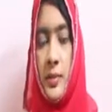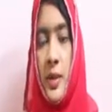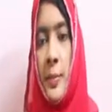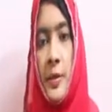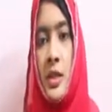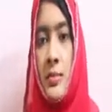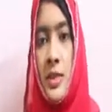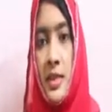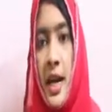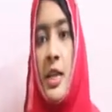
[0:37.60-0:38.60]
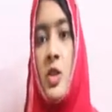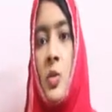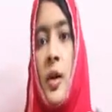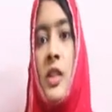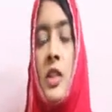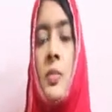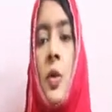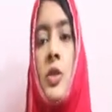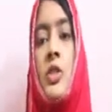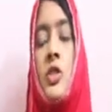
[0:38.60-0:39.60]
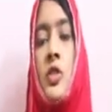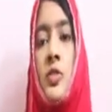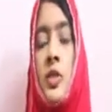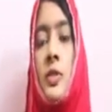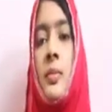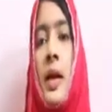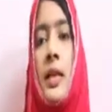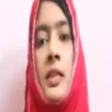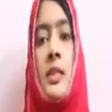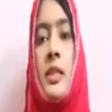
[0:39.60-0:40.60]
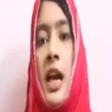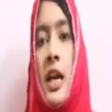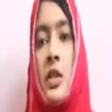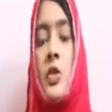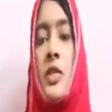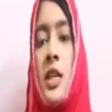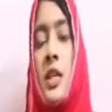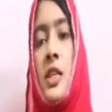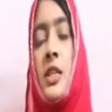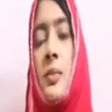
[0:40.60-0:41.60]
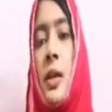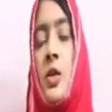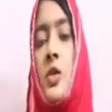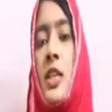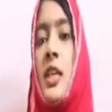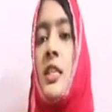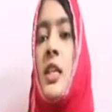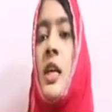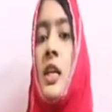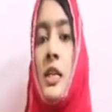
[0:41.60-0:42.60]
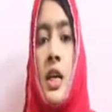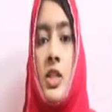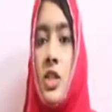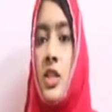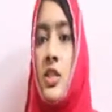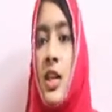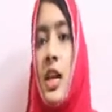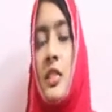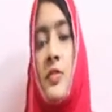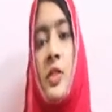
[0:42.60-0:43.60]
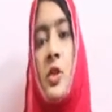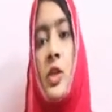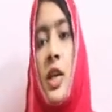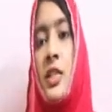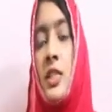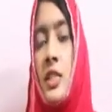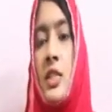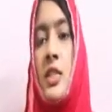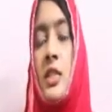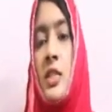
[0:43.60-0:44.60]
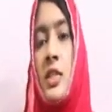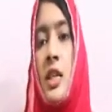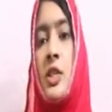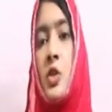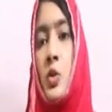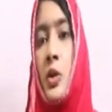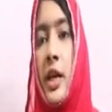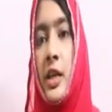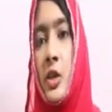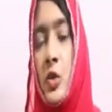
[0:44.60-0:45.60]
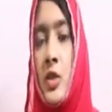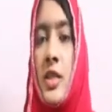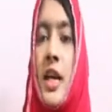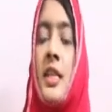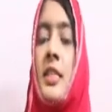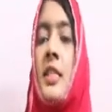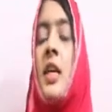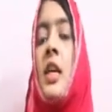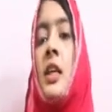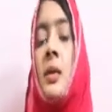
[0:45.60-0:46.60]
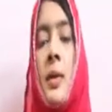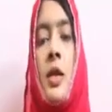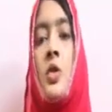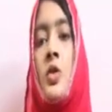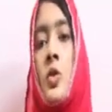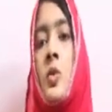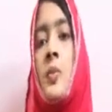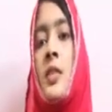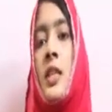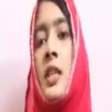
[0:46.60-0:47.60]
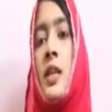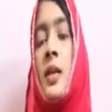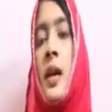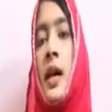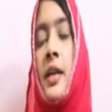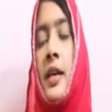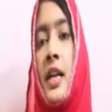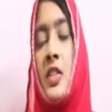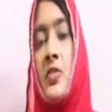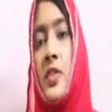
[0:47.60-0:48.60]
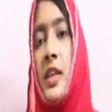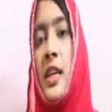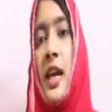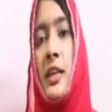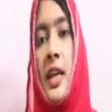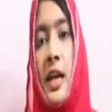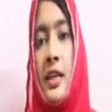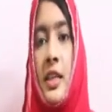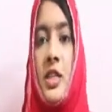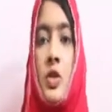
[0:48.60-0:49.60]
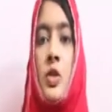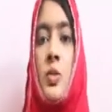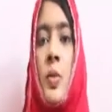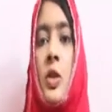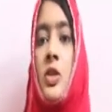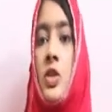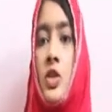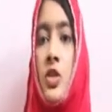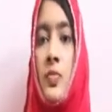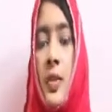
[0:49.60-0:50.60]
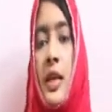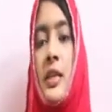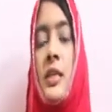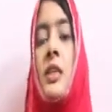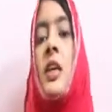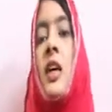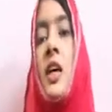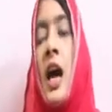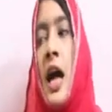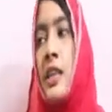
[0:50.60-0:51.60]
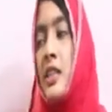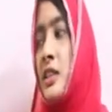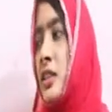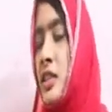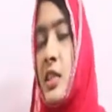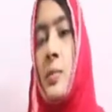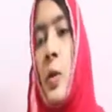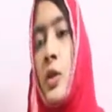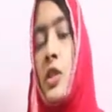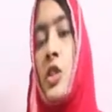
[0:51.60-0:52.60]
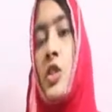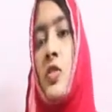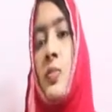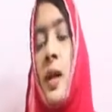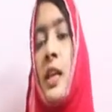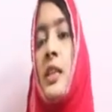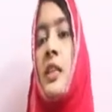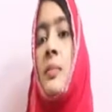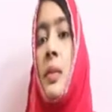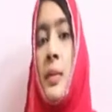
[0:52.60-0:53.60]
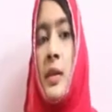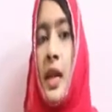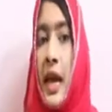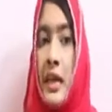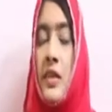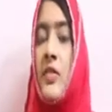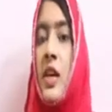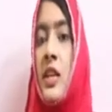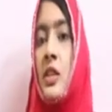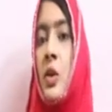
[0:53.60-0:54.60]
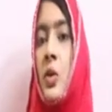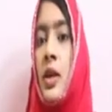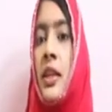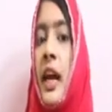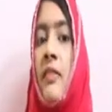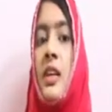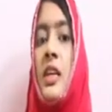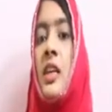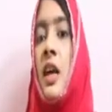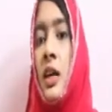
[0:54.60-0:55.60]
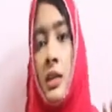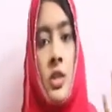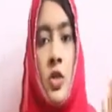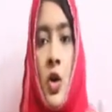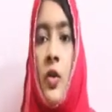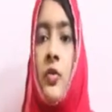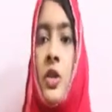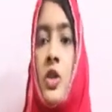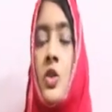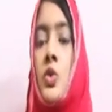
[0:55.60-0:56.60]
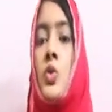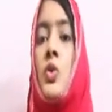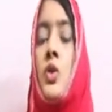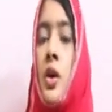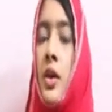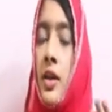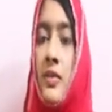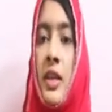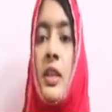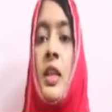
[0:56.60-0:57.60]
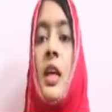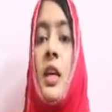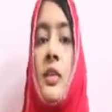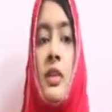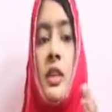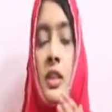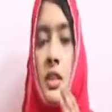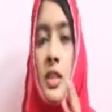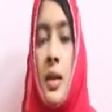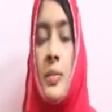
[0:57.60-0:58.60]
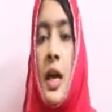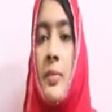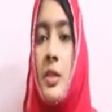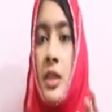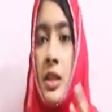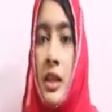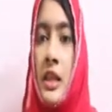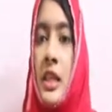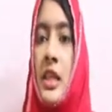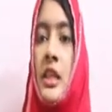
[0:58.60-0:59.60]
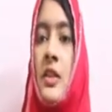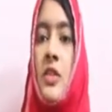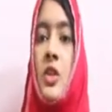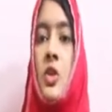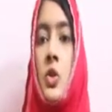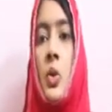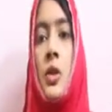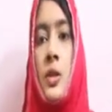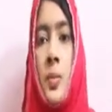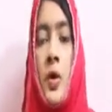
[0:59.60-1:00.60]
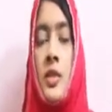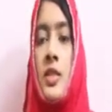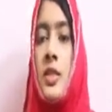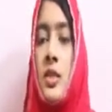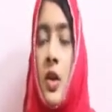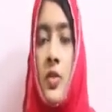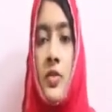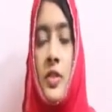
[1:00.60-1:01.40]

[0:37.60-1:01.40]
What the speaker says: epidermis, right? So when the deposition of melanin granules occur in the melanocytes, they are just transferred to the adjacent cells through keratinocytes. The melanosomes are transferred, and that leads to deposition of melanin. And this deposition of melanin may be anywhere in the oral cavity, on the soft tissues, or even the, sometimes the teeth even show deposits of